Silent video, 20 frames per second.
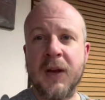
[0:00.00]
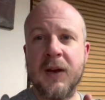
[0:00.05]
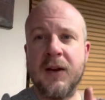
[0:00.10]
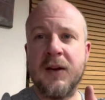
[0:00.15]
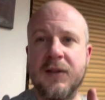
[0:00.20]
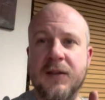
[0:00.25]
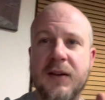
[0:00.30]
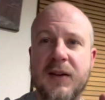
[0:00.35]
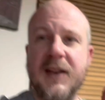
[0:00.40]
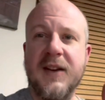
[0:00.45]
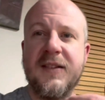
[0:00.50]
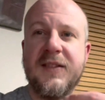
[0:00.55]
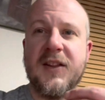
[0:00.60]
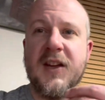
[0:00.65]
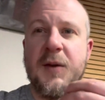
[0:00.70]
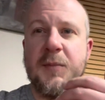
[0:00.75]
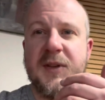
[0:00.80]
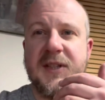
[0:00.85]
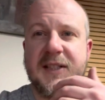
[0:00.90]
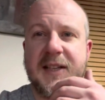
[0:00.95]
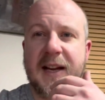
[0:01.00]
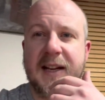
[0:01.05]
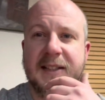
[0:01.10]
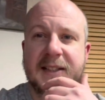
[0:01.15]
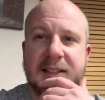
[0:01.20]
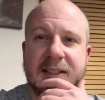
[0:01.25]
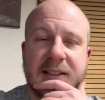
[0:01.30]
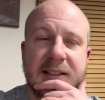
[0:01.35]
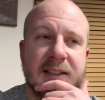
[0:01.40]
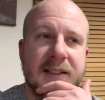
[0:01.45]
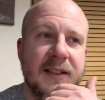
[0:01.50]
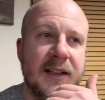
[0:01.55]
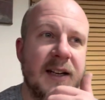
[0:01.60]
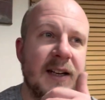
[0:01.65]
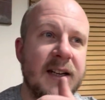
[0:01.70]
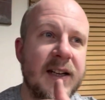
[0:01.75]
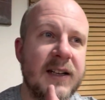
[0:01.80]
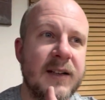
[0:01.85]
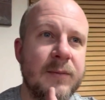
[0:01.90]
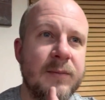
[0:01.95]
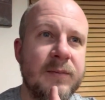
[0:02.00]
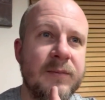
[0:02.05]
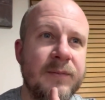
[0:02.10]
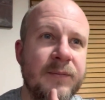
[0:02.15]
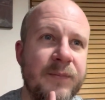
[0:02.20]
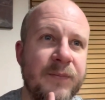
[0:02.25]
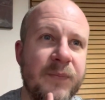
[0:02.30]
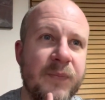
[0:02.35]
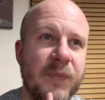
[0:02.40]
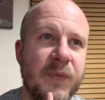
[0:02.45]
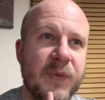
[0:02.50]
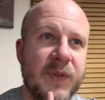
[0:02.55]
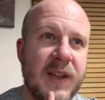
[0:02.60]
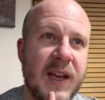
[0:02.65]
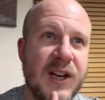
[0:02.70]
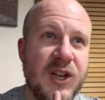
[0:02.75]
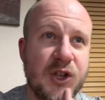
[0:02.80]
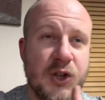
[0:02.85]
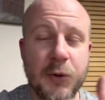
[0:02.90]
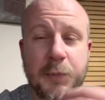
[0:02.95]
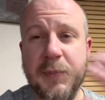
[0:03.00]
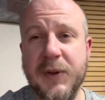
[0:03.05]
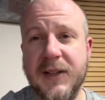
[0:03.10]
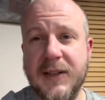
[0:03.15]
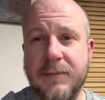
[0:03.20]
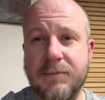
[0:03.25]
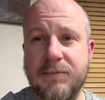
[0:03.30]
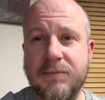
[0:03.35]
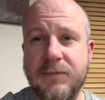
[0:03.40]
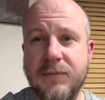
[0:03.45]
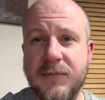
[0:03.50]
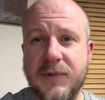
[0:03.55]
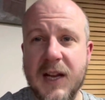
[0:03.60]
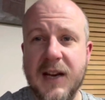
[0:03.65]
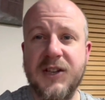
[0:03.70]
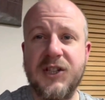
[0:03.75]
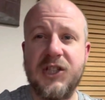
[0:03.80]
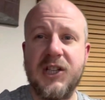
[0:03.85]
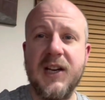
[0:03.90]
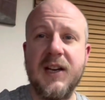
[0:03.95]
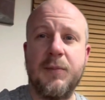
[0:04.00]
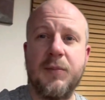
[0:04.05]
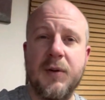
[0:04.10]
But these thermostats, they should be dead cheap.